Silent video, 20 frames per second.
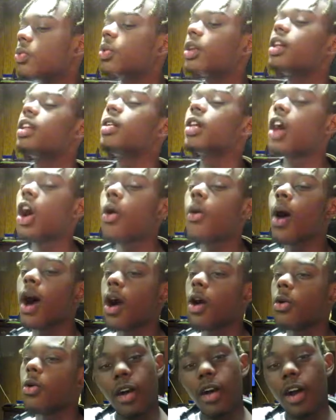we're going to go
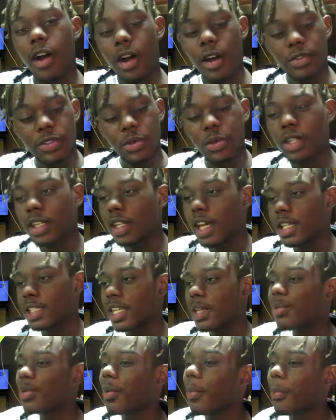out of
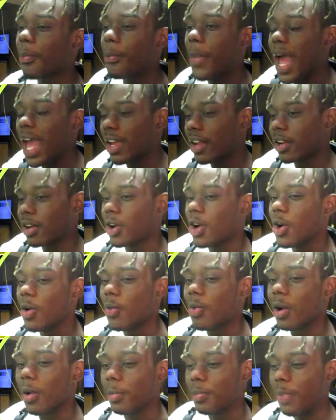2019 with a banger,
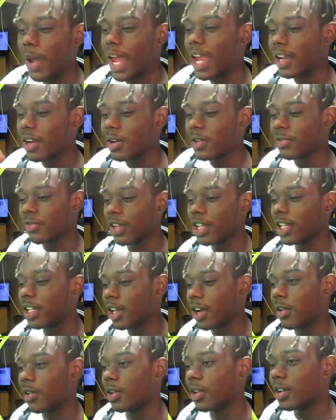with a banger
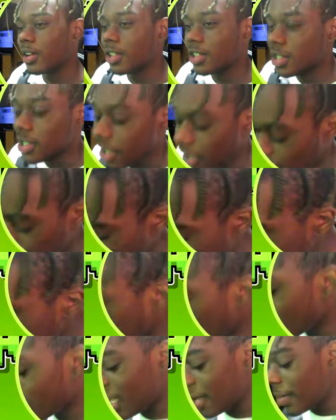video. And that's
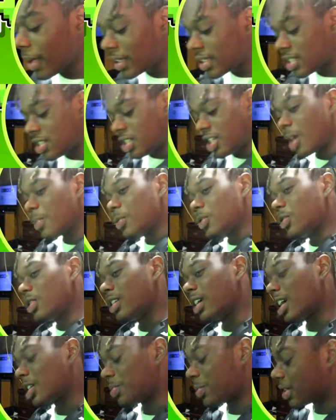why I came back to Geometry
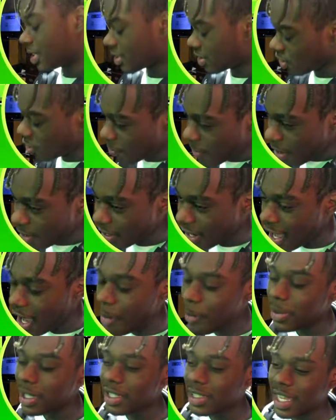Dash, because no matter
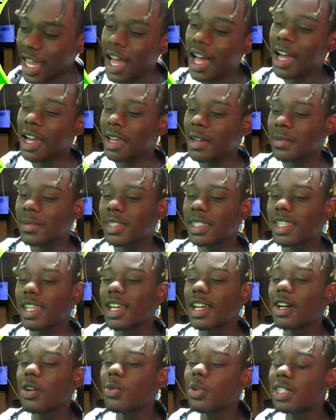how many times
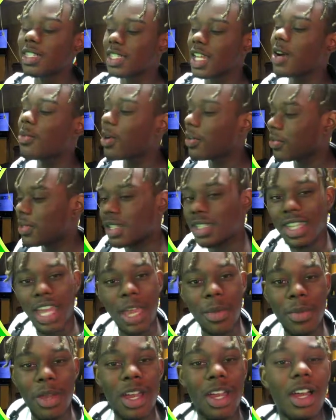we stay away from this
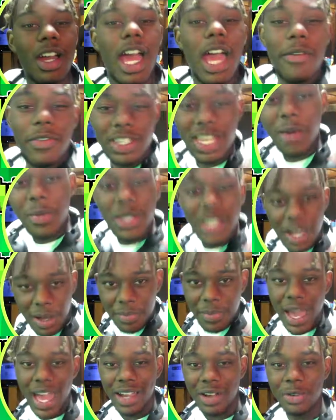game, every time we
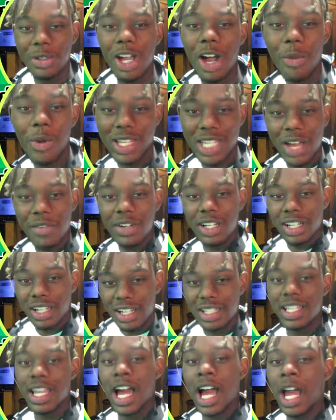come back, we always have a
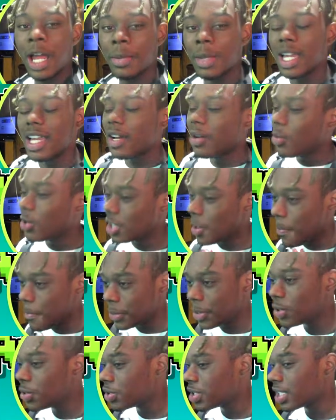good time with the
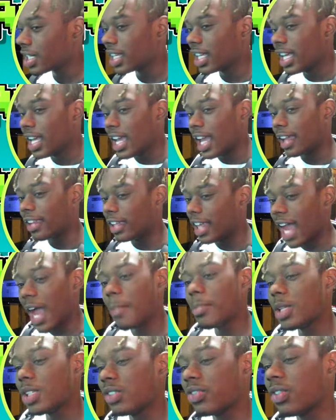music and the
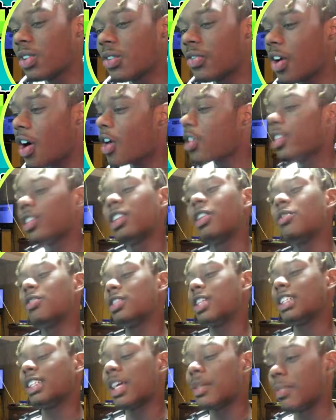atmosphere of all the
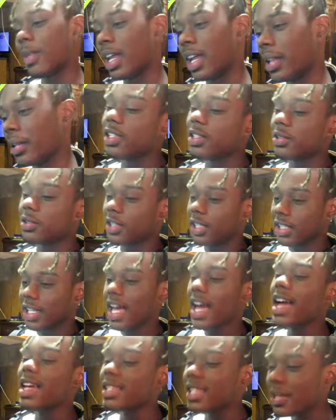levels that they made. So in the
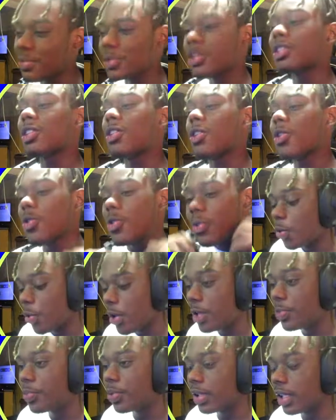last episode,
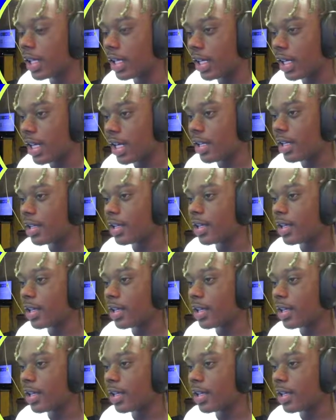we played,